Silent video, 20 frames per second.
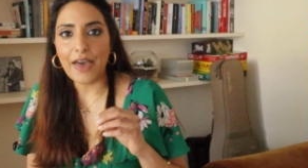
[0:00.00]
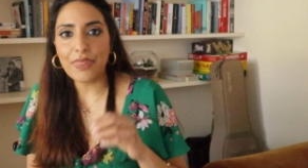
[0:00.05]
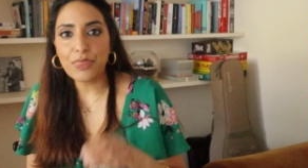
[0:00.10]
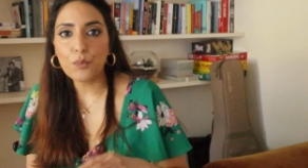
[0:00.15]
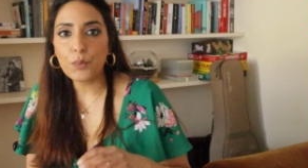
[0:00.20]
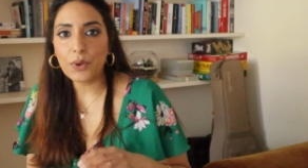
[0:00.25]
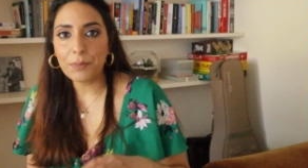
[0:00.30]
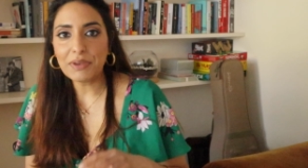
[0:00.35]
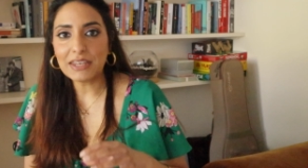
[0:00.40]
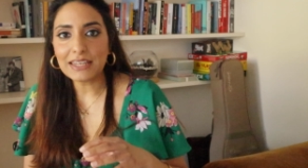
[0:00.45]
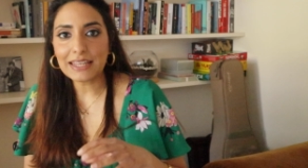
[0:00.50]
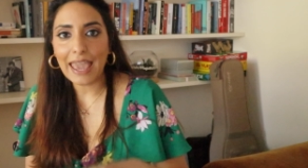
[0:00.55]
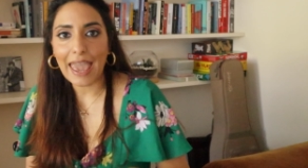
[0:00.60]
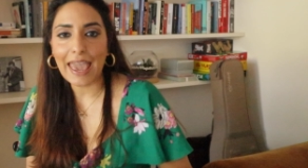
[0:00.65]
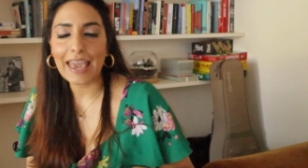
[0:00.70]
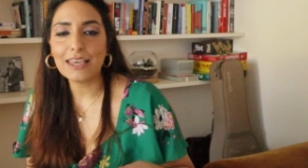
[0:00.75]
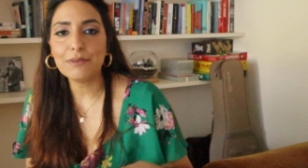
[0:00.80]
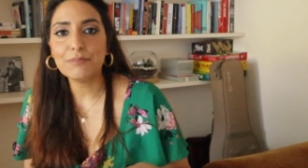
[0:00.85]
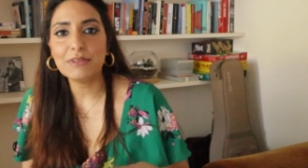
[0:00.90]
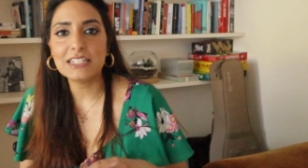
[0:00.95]
And the women
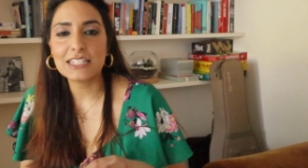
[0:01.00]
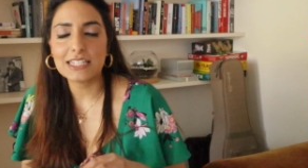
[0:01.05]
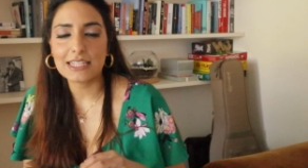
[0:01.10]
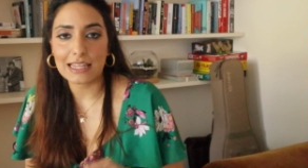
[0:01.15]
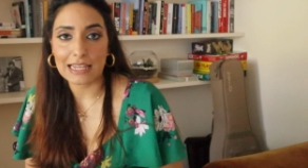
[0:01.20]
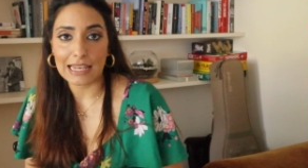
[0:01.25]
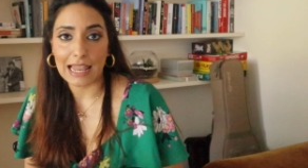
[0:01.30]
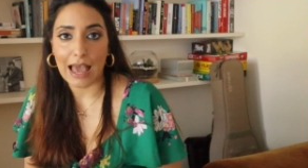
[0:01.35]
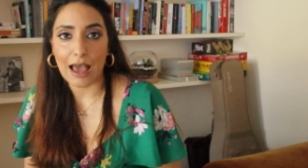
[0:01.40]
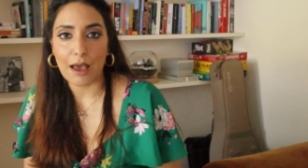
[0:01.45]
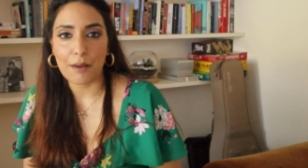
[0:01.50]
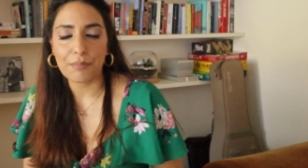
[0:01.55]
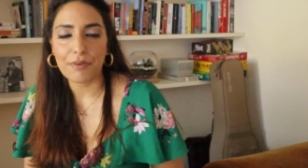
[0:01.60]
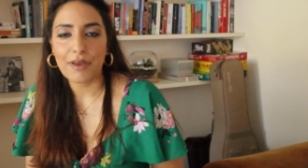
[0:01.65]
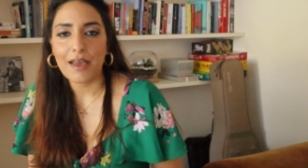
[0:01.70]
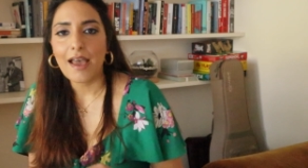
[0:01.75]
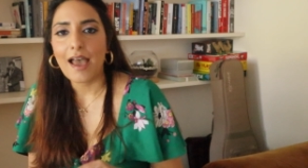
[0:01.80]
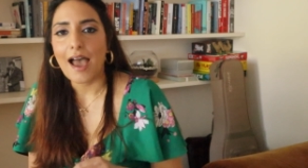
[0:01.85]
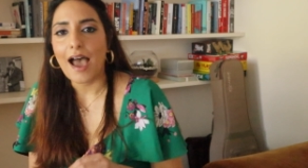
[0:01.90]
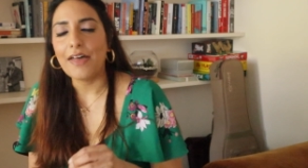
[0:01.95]
came into the lab
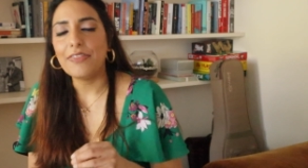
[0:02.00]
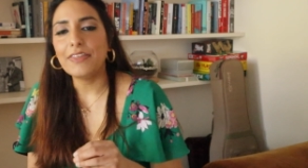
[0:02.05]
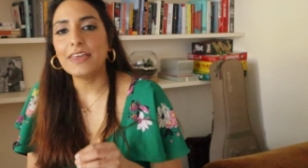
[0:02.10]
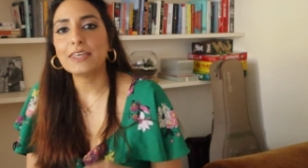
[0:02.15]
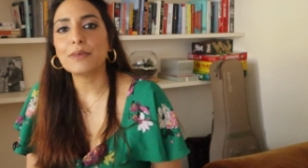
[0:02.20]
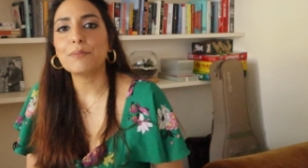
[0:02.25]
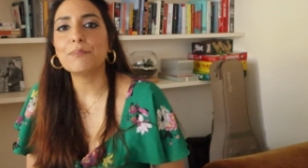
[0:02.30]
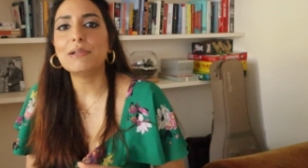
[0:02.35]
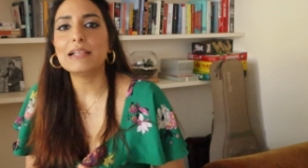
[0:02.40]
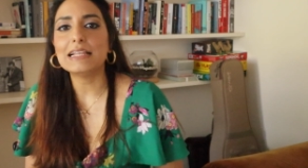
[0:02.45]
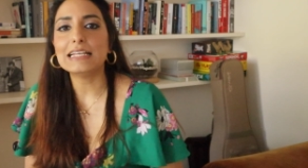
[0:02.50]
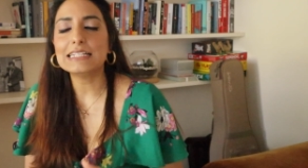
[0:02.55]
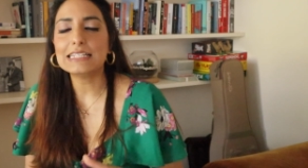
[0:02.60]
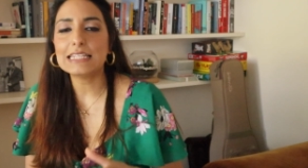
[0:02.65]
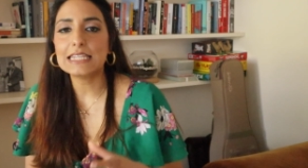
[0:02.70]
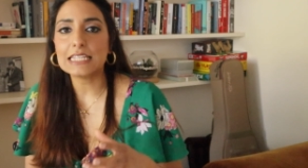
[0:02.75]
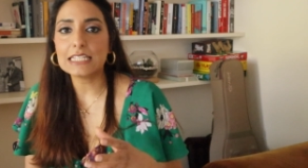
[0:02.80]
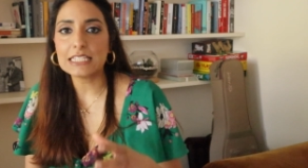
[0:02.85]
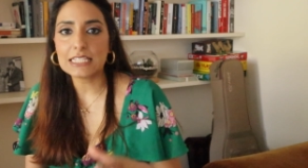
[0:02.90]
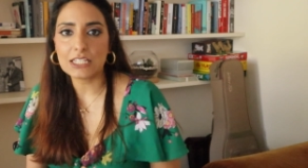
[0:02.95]
and they
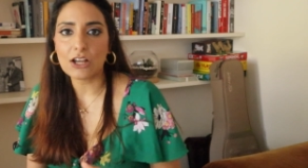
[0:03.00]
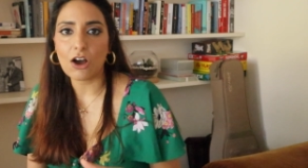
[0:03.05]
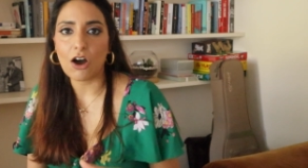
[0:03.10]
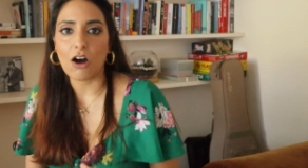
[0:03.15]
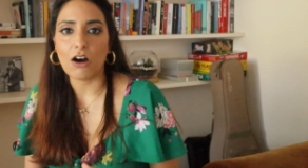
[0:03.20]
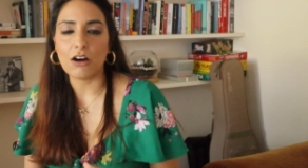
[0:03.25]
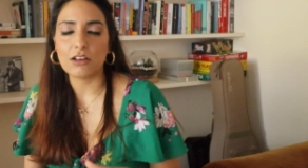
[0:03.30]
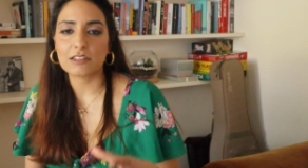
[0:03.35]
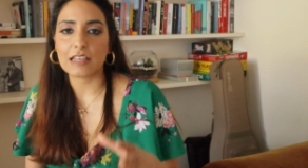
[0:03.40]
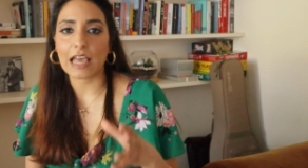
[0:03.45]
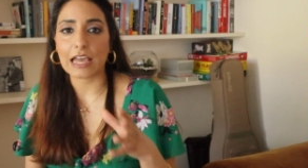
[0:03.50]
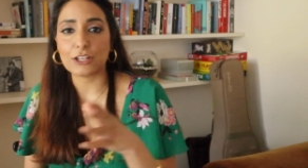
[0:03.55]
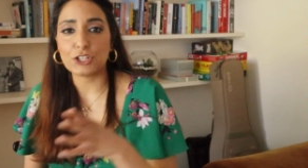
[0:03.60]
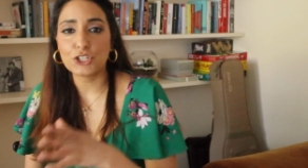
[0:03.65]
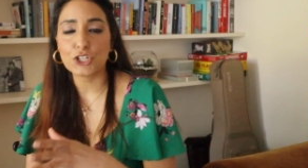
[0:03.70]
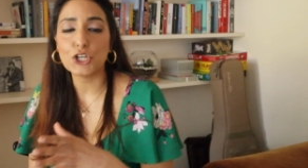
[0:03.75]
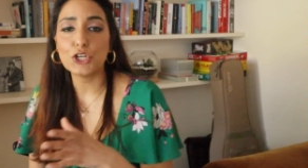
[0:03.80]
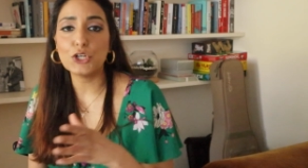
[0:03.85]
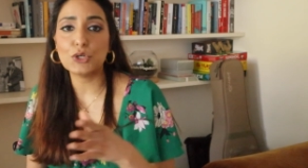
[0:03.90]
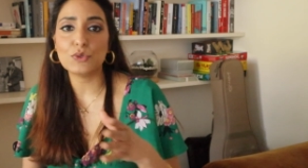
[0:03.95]
completed this task at
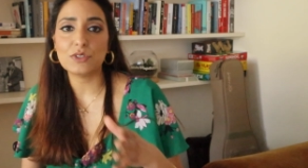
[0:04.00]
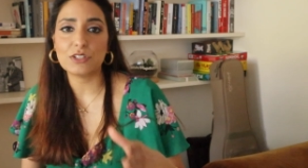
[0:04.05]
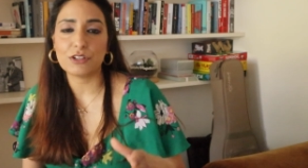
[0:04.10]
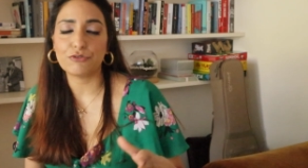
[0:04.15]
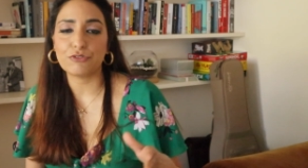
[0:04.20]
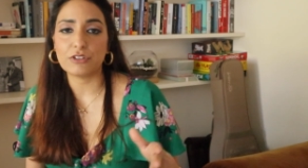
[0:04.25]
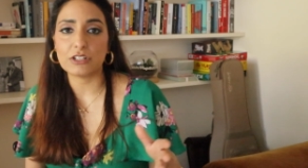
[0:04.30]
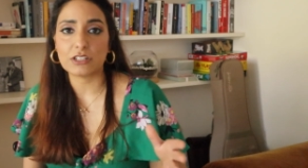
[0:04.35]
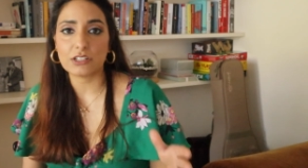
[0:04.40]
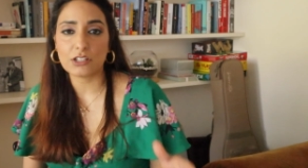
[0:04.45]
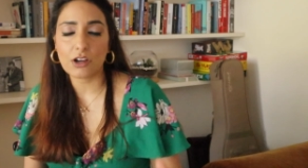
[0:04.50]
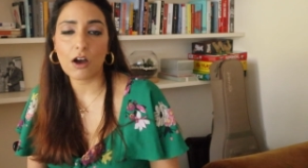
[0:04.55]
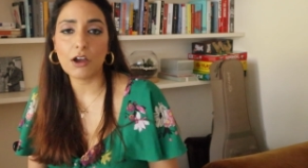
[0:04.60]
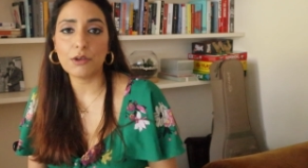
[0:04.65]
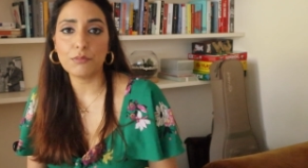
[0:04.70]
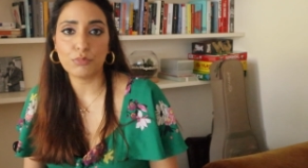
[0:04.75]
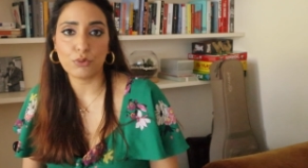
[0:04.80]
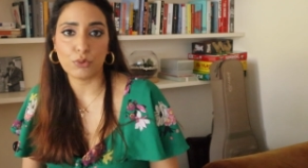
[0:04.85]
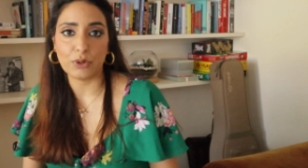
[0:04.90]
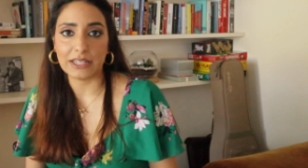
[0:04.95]
two different
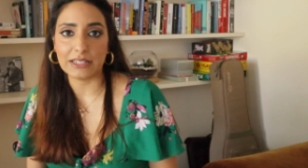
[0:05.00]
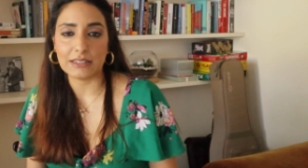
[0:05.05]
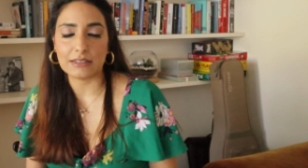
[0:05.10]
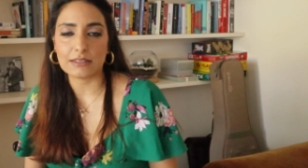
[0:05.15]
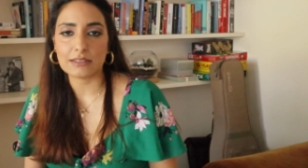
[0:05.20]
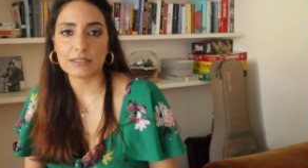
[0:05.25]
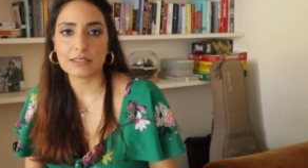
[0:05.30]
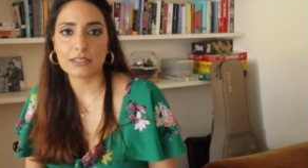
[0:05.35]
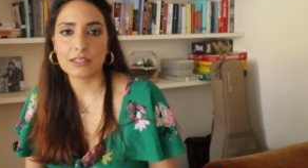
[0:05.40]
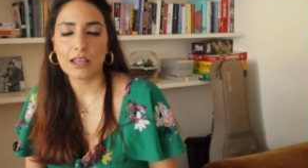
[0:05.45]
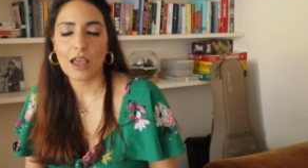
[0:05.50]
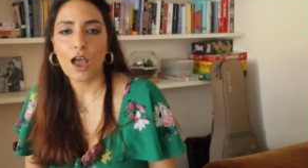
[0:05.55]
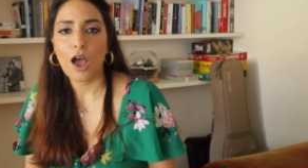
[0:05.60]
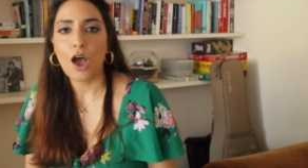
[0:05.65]
time points.